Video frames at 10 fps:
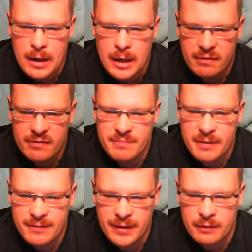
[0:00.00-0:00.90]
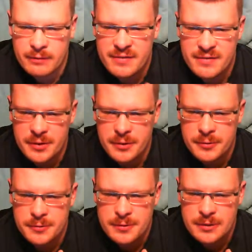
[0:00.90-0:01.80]
and my final
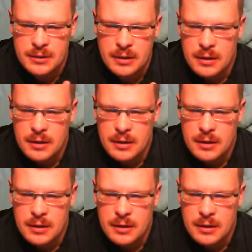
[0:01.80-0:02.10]
reviews.